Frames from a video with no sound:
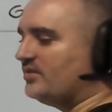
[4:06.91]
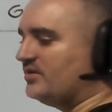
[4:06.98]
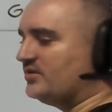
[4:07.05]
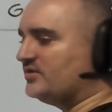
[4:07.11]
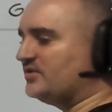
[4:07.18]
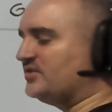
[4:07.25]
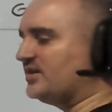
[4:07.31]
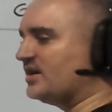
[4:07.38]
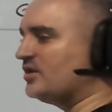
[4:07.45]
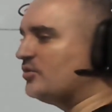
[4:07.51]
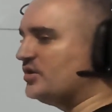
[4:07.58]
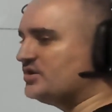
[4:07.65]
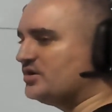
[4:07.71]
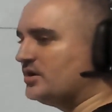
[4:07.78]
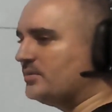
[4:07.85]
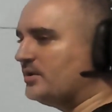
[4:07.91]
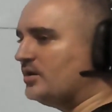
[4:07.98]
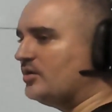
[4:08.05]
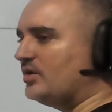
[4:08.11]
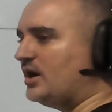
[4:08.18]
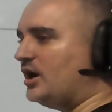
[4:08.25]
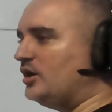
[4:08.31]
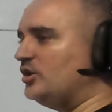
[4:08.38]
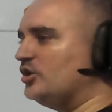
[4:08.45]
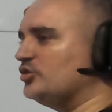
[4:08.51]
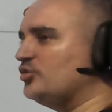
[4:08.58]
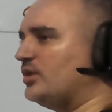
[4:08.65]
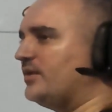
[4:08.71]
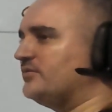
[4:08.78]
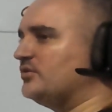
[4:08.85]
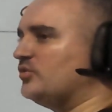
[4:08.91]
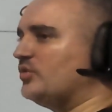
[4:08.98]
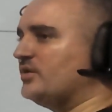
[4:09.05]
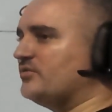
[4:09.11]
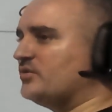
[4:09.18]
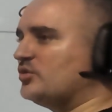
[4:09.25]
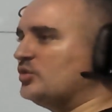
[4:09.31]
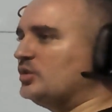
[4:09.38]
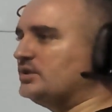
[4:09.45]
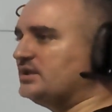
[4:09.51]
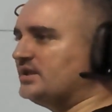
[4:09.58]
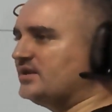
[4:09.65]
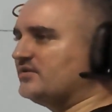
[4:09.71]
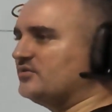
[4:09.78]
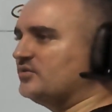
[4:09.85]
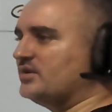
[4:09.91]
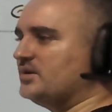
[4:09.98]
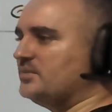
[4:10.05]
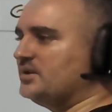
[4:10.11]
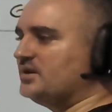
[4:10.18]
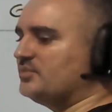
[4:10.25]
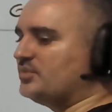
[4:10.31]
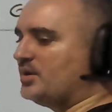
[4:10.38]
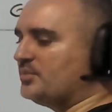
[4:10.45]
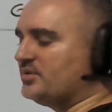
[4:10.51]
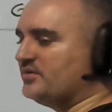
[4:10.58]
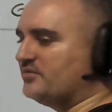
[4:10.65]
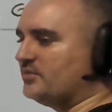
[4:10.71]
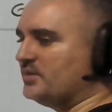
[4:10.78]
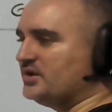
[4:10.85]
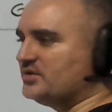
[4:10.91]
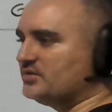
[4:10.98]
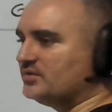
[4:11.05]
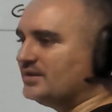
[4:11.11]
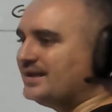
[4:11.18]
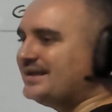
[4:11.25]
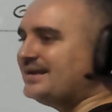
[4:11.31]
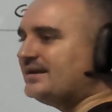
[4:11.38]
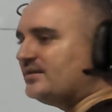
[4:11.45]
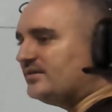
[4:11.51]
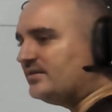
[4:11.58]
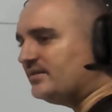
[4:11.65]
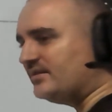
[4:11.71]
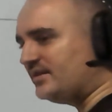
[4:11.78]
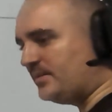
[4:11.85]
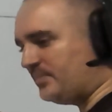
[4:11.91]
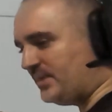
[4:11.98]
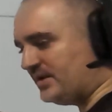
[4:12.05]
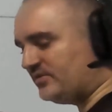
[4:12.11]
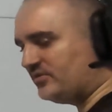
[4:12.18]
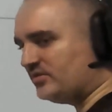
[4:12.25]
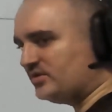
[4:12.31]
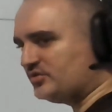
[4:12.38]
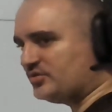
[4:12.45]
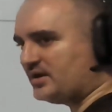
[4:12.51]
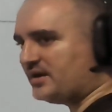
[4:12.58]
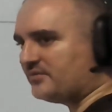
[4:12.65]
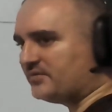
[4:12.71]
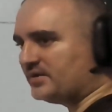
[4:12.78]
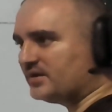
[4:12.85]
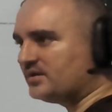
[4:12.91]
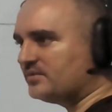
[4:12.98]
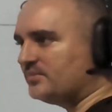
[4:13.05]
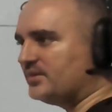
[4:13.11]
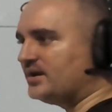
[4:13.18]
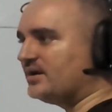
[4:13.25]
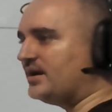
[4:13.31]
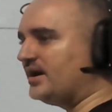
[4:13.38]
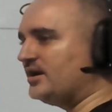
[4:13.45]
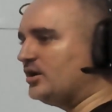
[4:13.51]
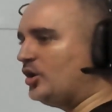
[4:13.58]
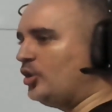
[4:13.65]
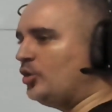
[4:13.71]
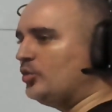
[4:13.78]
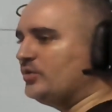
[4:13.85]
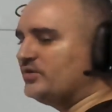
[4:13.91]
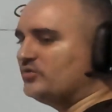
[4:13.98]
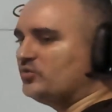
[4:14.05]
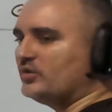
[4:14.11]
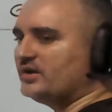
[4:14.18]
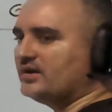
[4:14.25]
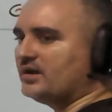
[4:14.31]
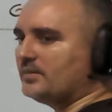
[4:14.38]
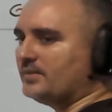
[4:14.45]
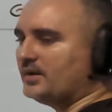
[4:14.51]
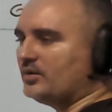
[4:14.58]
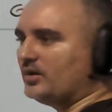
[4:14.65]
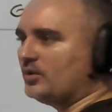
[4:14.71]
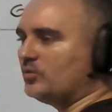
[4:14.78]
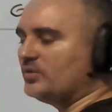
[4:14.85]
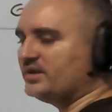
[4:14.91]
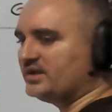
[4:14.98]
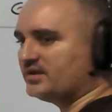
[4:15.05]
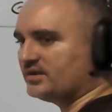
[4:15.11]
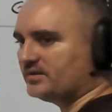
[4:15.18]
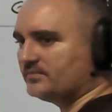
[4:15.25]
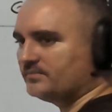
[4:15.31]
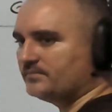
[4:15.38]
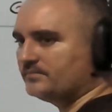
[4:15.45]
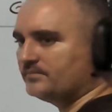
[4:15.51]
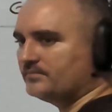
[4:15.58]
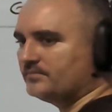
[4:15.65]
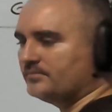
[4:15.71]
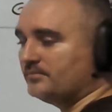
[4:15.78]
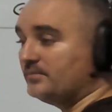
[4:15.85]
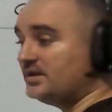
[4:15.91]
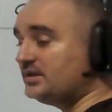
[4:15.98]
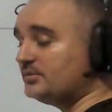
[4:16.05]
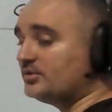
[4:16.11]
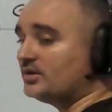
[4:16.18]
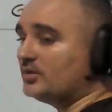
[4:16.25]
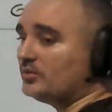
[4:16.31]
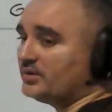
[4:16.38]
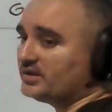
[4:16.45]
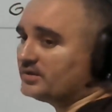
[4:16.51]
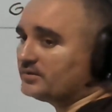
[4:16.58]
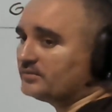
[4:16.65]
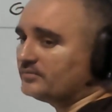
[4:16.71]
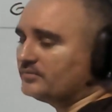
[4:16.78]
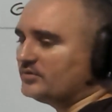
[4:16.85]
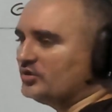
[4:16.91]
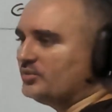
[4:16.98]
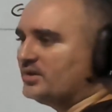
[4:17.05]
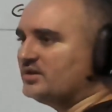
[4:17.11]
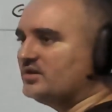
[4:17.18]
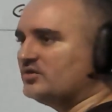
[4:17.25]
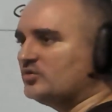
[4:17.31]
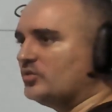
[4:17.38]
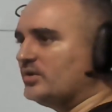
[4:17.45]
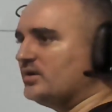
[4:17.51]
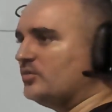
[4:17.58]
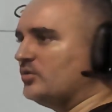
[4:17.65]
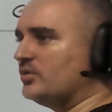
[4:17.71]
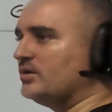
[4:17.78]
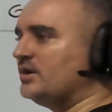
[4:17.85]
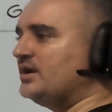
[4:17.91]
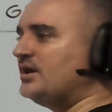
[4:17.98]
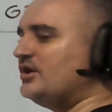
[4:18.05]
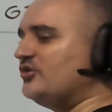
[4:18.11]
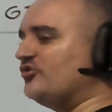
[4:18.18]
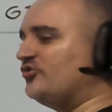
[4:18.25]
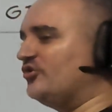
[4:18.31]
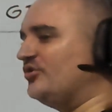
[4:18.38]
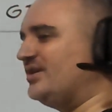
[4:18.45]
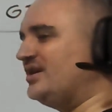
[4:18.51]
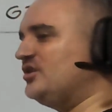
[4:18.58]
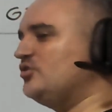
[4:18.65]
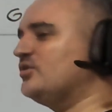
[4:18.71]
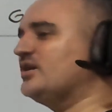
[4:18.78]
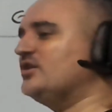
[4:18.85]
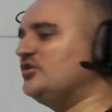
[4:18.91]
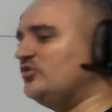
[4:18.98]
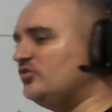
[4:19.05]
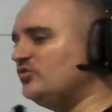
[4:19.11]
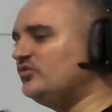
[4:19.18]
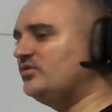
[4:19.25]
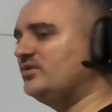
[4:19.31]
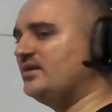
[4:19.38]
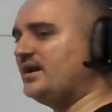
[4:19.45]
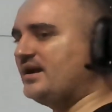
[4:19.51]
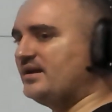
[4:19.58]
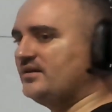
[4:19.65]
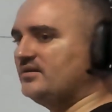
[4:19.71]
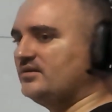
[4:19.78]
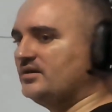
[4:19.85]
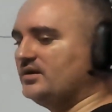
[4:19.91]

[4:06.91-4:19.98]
there's a second question about how long do I have to wait for Google Analytics to give me proper information? Depends on the traffic, but I always wait about a week, minimum a week. I need to wait more. So then you can use that